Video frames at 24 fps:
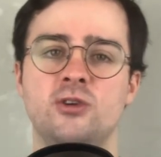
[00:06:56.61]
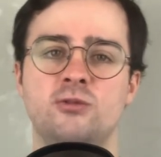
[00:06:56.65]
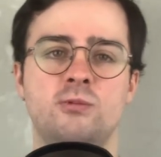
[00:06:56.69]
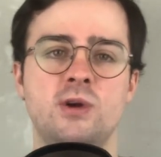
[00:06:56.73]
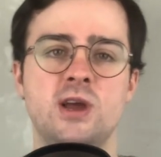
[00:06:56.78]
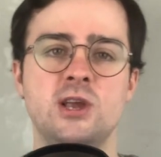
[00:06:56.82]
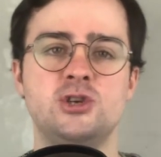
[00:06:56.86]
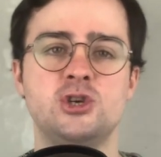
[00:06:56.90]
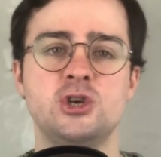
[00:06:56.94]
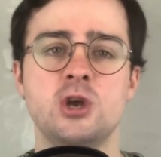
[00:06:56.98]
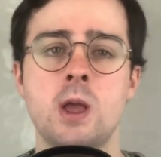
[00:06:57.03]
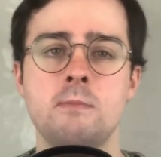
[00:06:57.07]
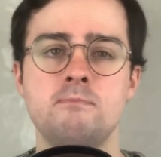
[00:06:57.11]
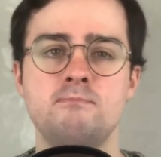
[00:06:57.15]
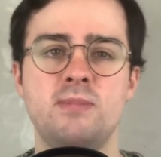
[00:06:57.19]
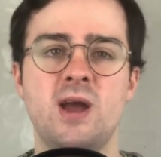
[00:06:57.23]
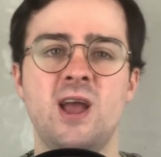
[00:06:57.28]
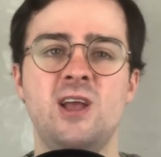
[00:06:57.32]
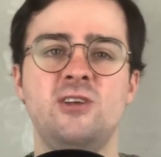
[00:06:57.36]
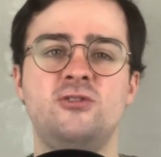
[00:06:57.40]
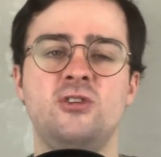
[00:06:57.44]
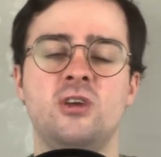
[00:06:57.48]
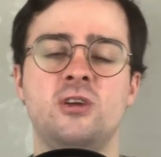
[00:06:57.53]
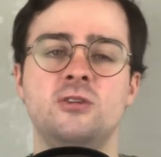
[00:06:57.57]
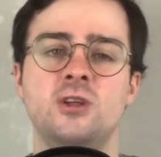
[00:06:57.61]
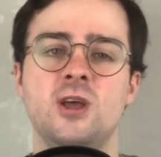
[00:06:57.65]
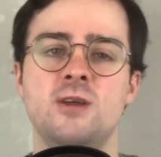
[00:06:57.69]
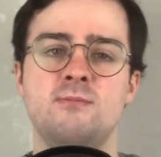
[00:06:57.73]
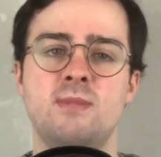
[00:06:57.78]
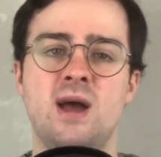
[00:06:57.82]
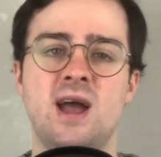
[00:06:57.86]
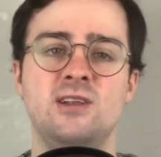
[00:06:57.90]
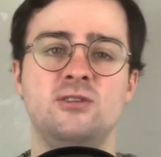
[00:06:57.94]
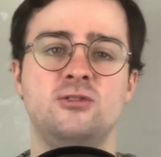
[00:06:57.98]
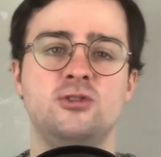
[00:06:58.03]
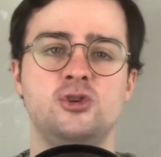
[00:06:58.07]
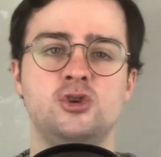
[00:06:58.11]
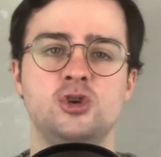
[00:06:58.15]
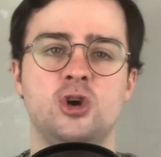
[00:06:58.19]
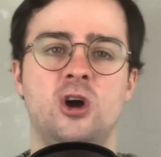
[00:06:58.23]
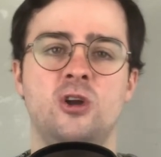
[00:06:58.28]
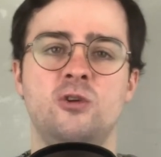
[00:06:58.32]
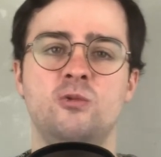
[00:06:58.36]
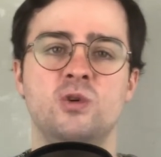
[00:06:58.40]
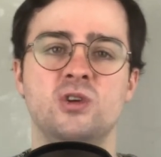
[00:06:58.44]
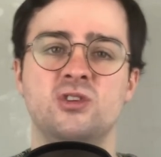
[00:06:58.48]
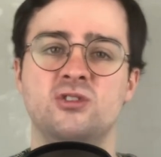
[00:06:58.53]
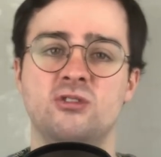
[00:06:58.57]
which basically meant
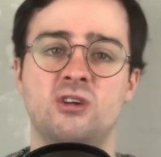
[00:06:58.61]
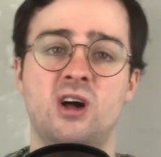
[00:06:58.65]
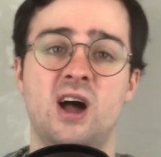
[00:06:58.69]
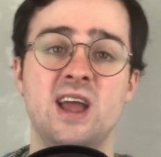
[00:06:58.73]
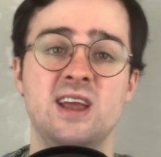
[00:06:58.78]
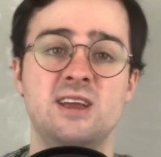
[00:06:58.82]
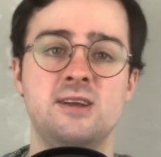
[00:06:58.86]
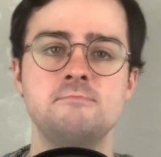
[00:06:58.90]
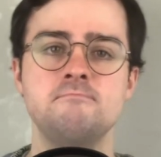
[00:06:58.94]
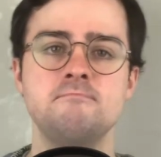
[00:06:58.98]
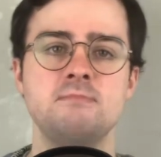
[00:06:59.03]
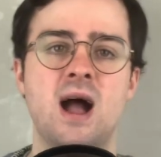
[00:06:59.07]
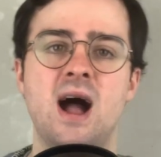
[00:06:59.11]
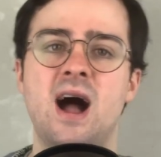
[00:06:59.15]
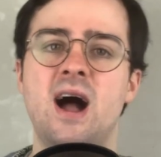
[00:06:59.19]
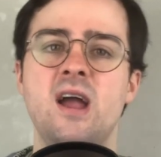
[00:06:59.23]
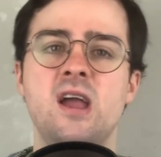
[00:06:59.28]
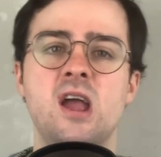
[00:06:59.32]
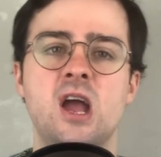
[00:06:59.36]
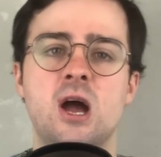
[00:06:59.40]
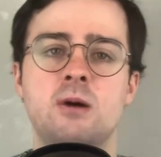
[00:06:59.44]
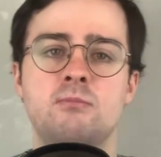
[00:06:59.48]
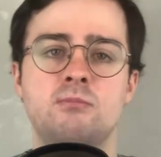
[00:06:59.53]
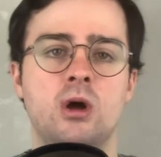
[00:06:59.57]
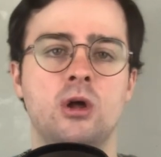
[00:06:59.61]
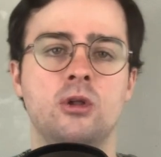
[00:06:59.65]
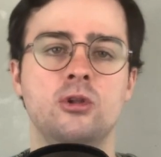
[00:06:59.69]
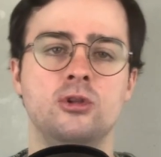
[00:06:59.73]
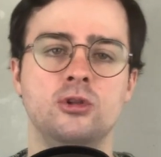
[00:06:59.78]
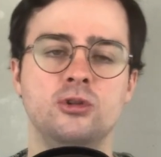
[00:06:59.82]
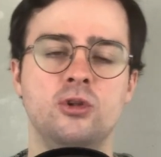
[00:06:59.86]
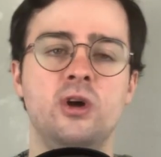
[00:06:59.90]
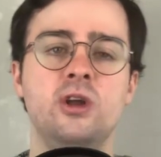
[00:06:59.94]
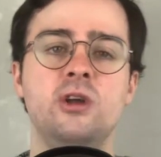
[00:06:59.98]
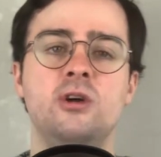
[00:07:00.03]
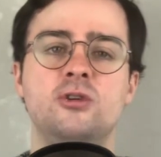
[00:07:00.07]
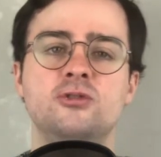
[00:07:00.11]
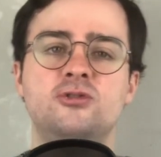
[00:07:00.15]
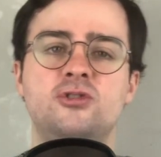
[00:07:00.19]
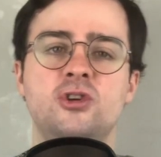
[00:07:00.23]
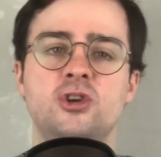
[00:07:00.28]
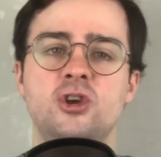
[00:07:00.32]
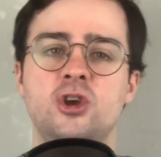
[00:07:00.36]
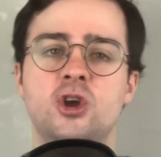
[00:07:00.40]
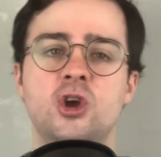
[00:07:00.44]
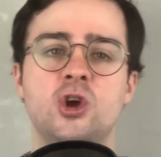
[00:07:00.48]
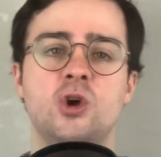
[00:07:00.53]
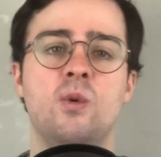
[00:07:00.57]
John was like, I am loyal to
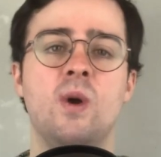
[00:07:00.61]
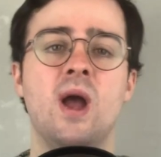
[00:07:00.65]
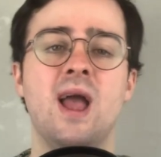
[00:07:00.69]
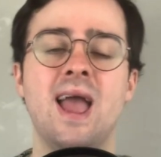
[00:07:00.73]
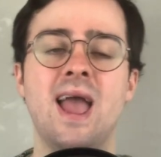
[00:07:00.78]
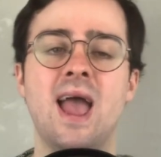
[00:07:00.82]
you,